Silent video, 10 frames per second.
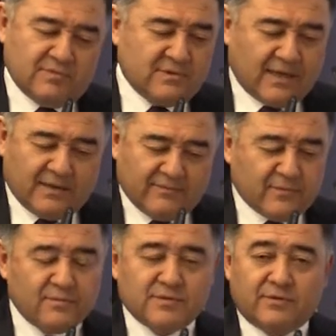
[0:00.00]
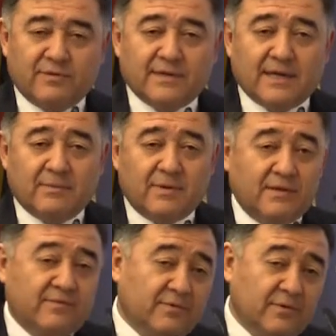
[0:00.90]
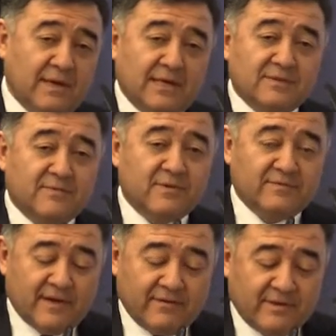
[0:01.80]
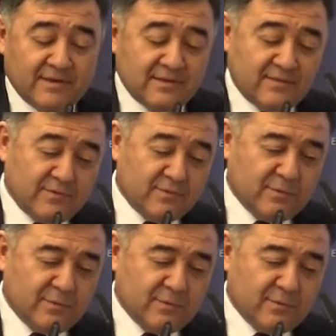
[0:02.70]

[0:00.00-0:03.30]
starting from Soviet time, and for the last 25 years, it was